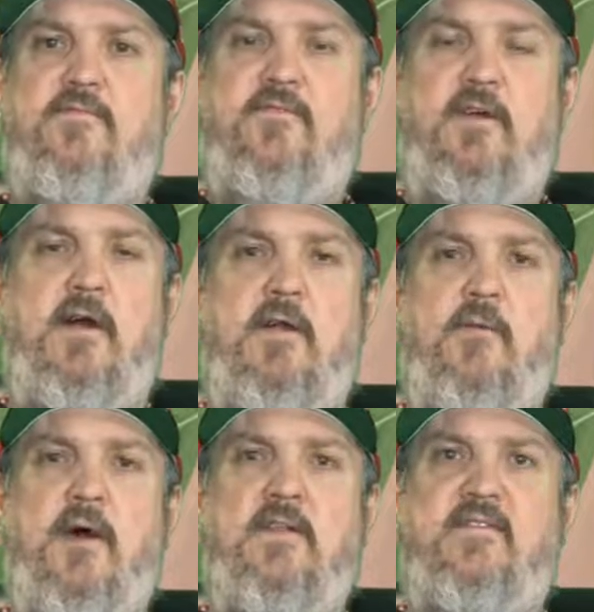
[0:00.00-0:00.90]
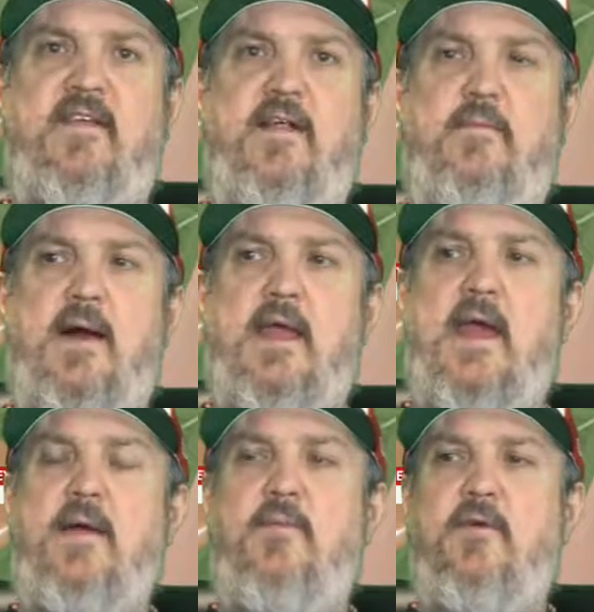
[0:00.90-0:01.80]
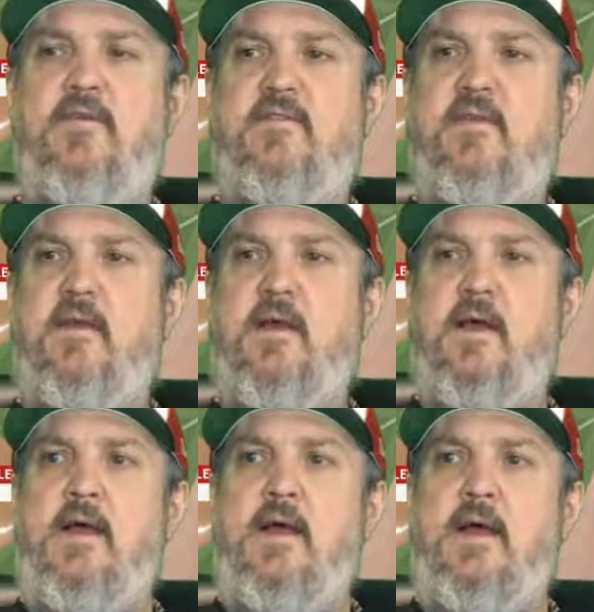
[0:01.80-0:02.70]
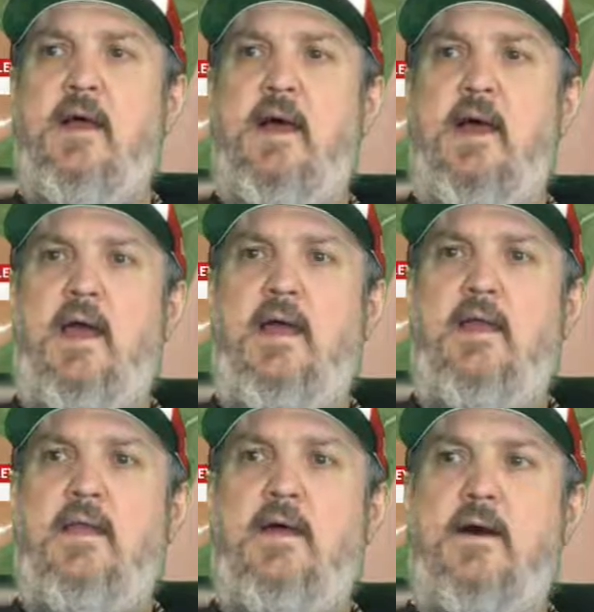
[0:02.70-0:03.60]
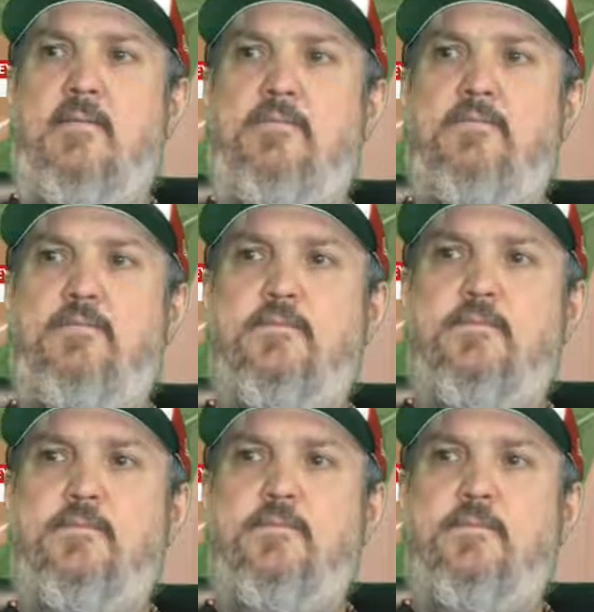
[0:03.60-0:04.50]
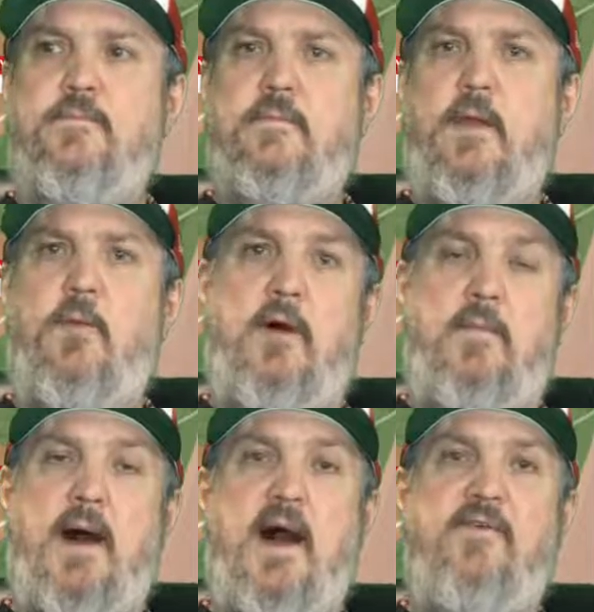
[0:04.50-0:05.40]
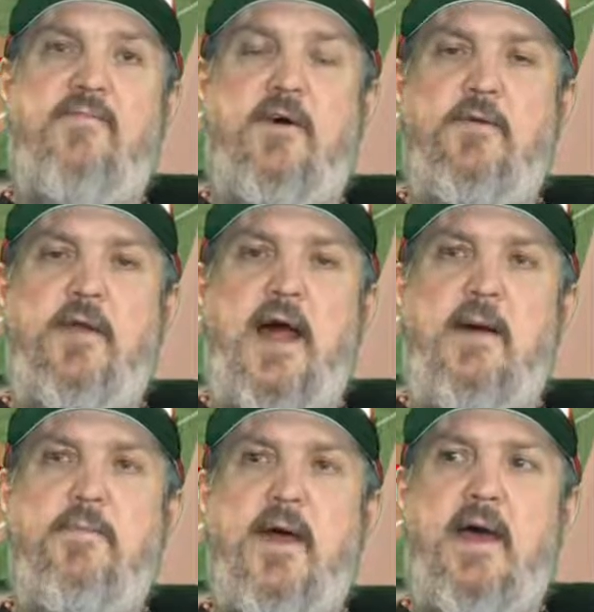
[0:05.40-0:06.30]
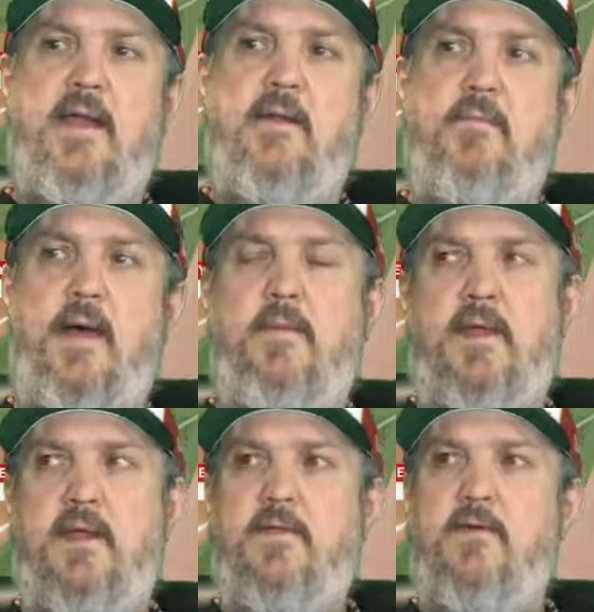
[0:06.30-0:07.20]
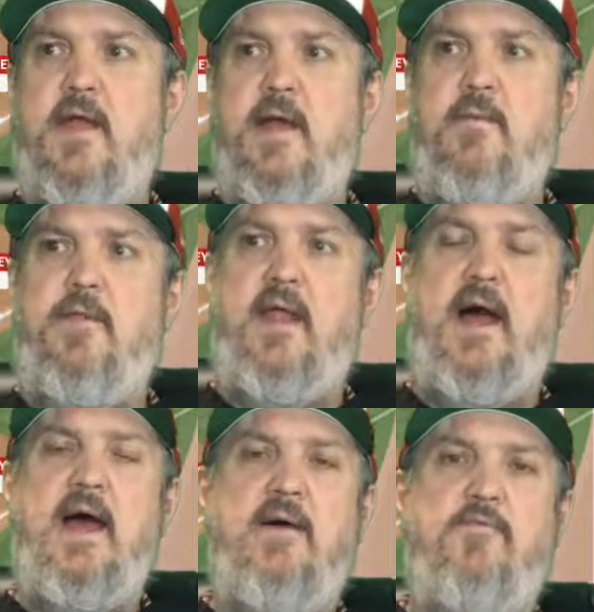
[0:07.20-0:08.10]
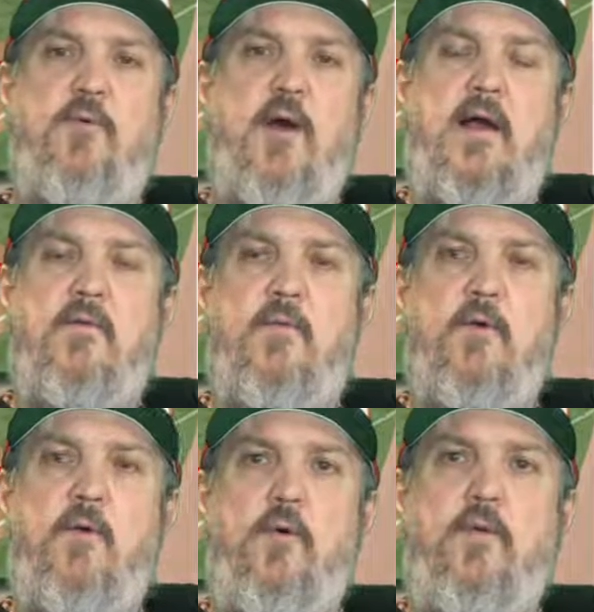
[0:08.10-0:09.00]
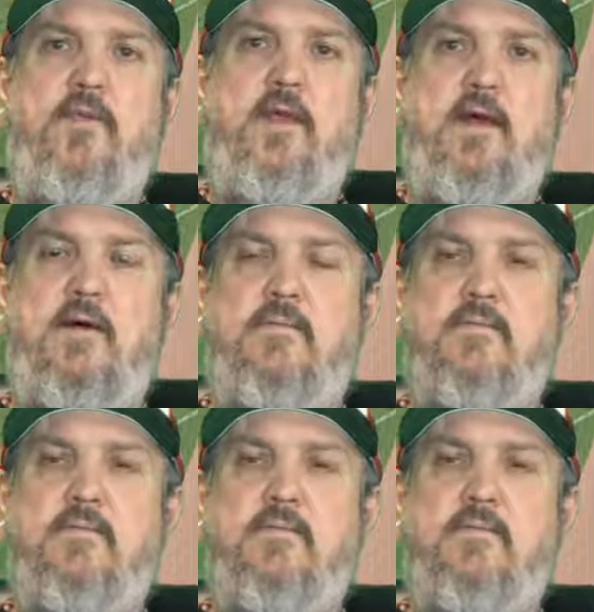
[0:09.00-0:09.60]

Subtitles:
figure out a way to set up my cameras and well, my iPhone and iPad, and maybe another camera that I have to where I can record the